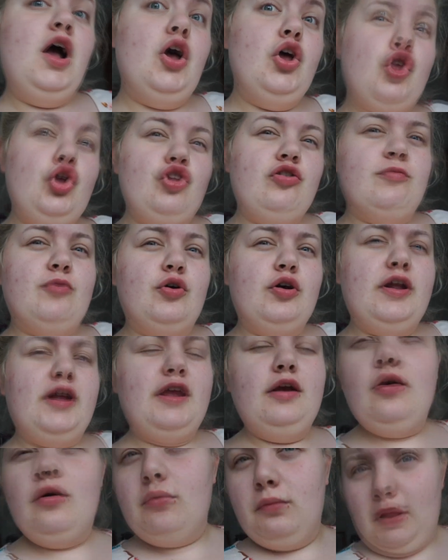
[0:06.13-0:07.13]
Good
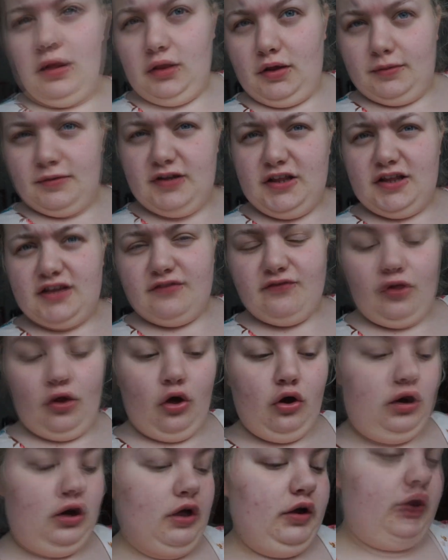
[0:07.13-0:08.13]
morning, welcome to this
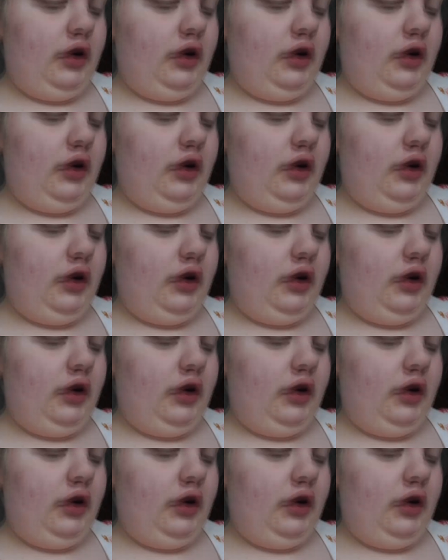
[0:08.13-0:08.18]
vlog.